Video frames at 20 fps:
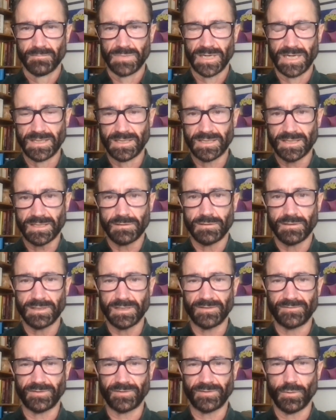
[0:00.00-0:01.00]
But I think
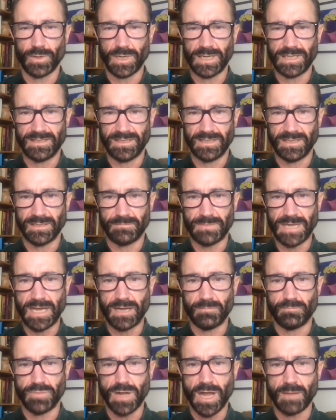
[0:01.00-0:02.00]
on this whole idea
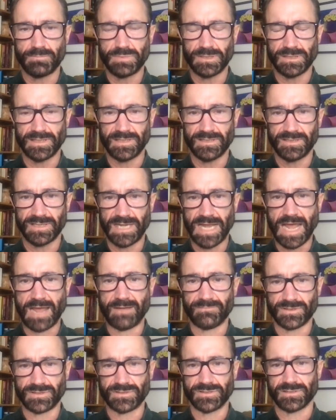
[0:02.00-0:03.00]
about population
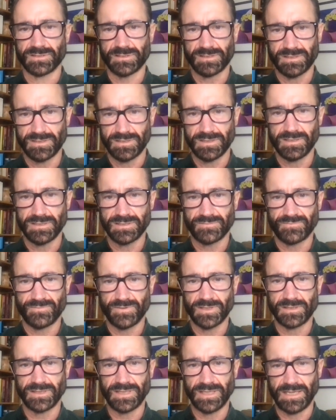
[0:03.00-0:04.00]
averages is
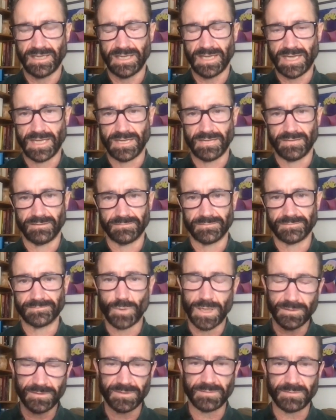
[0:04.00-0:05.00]
really a,
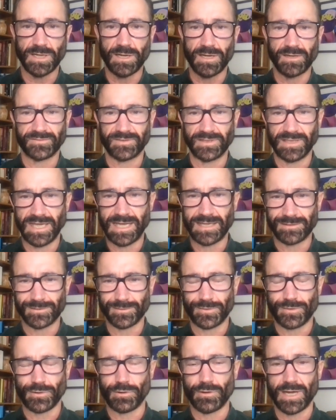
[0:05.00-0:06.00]
well, to be honest,
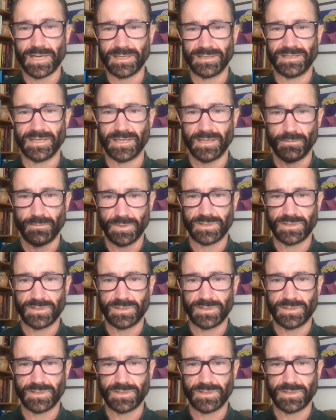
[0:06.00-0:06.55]
Neanderthal idea.